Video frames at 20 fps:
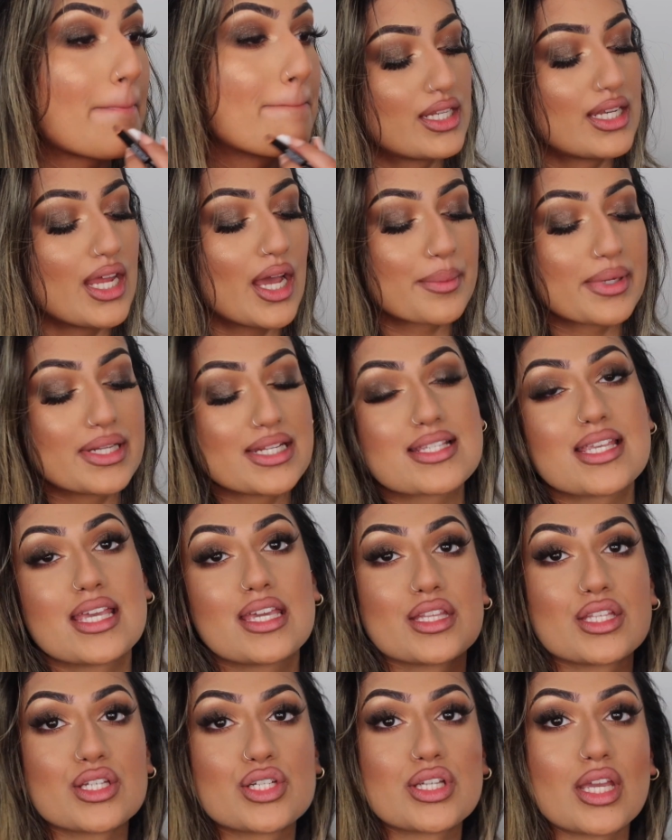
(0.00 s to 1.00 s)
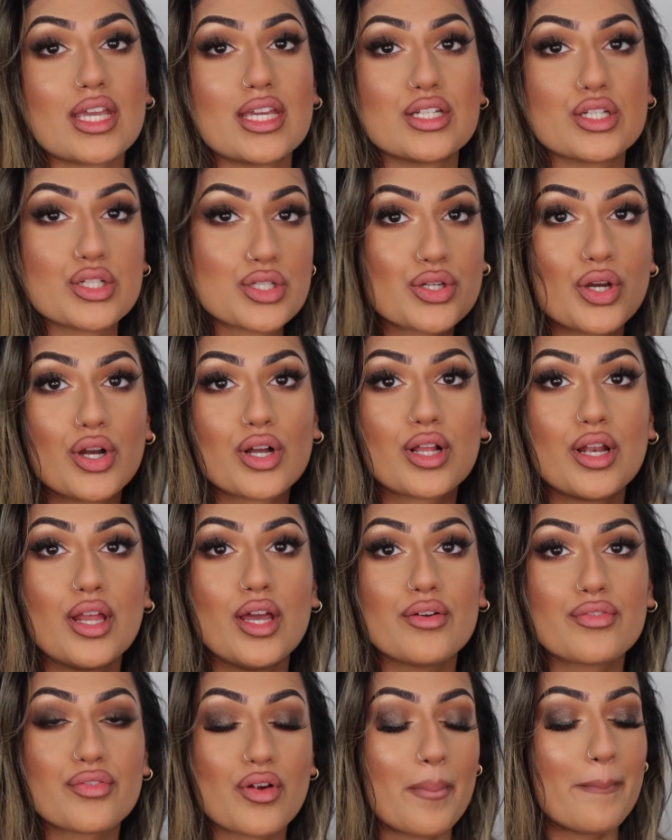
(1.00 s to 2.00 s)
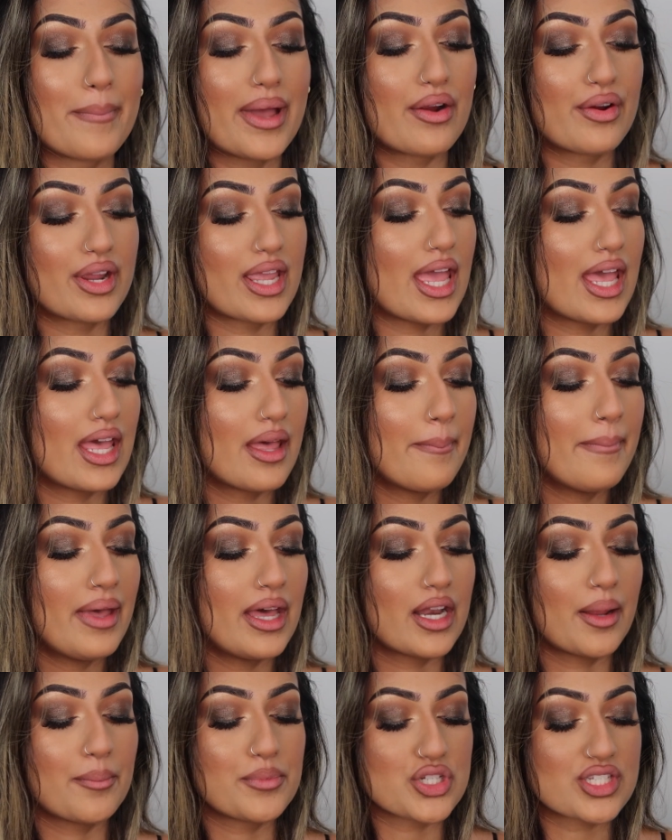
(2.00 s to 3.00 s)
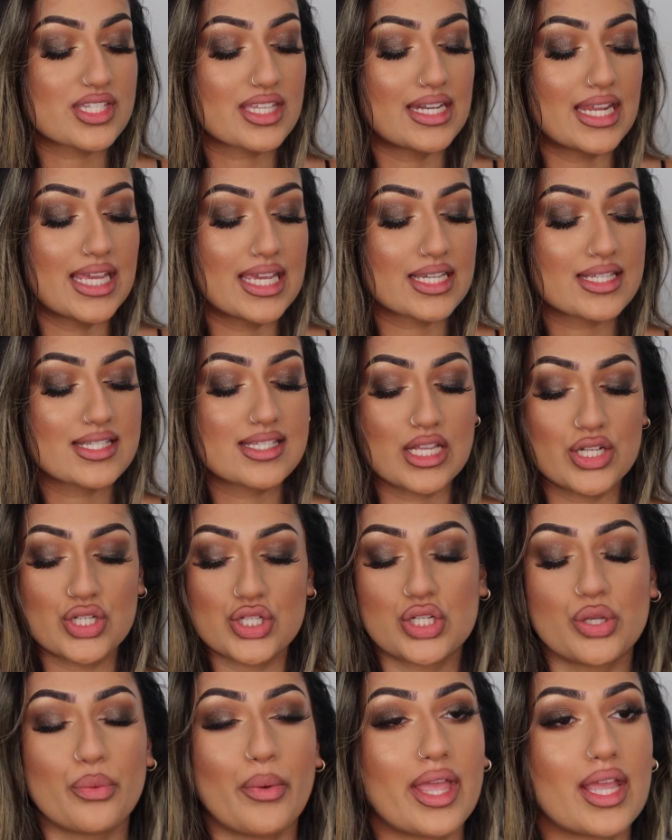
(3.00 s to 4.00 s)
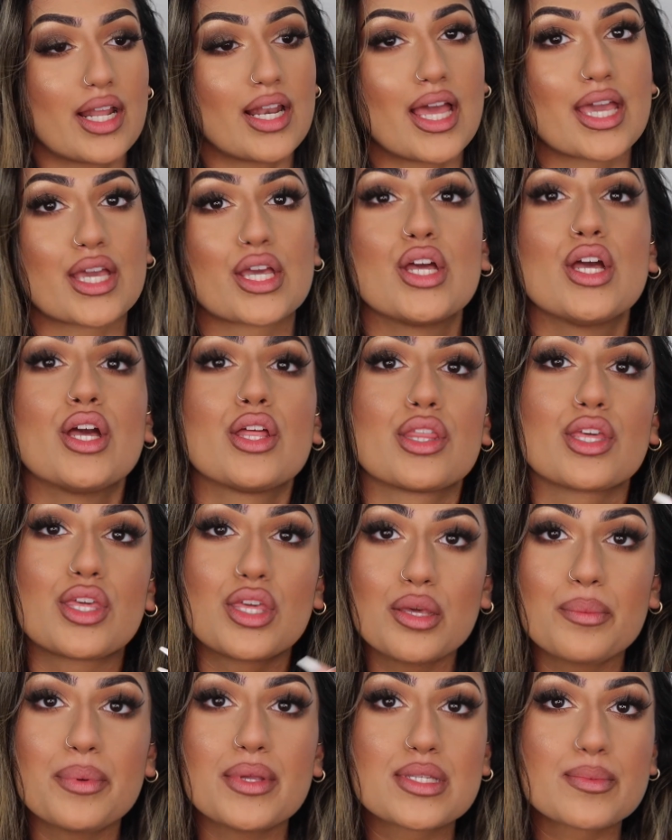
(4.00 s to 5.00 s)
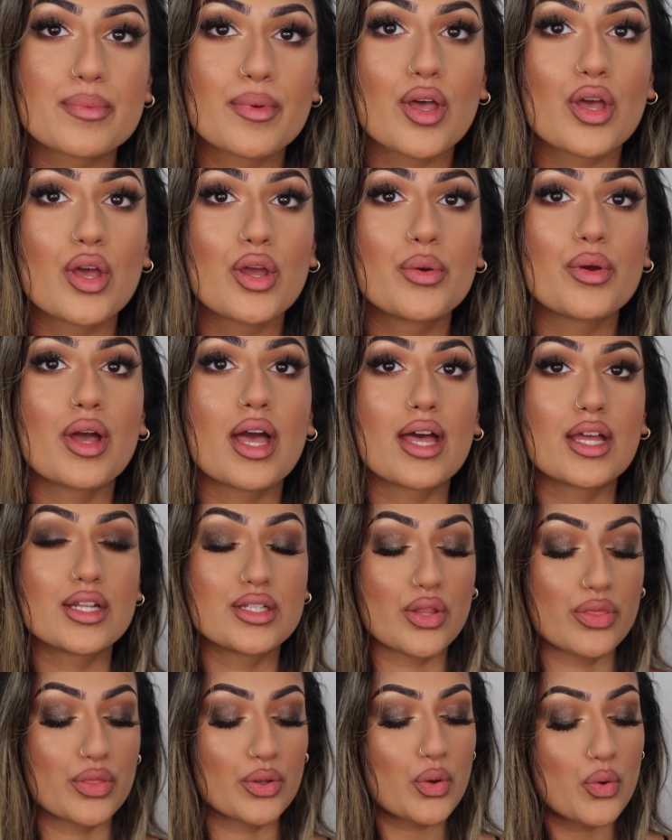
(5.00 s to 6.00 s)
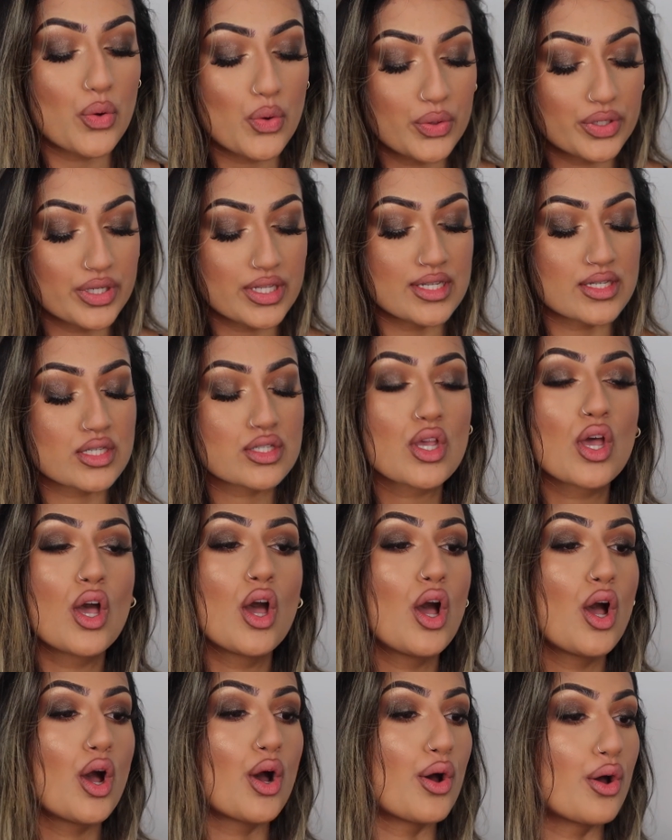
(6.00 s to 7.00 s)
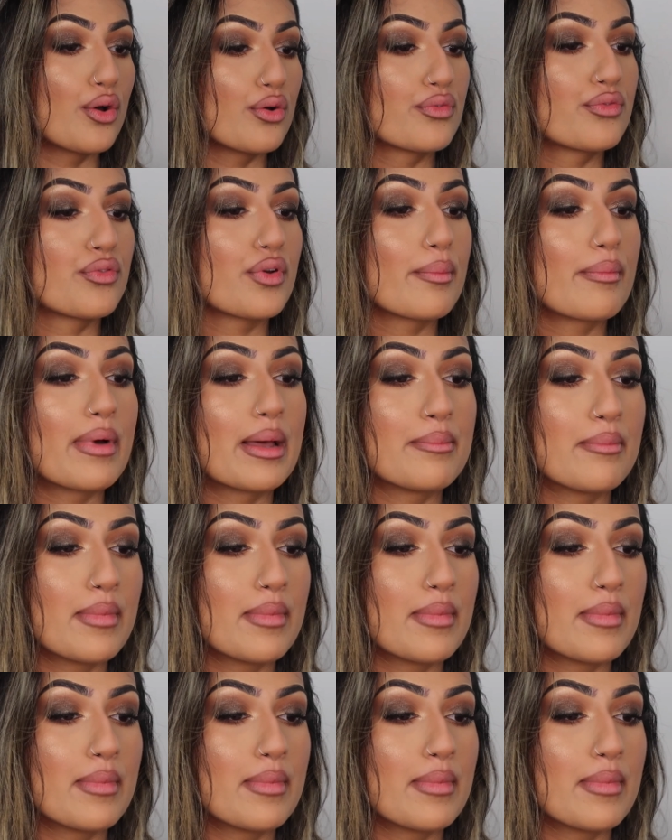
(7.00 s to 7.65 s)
Now I'm gonna take the shade Chocolate from Barry M, and I'm just gonna accentuate like the Cupid's bow and the corners of my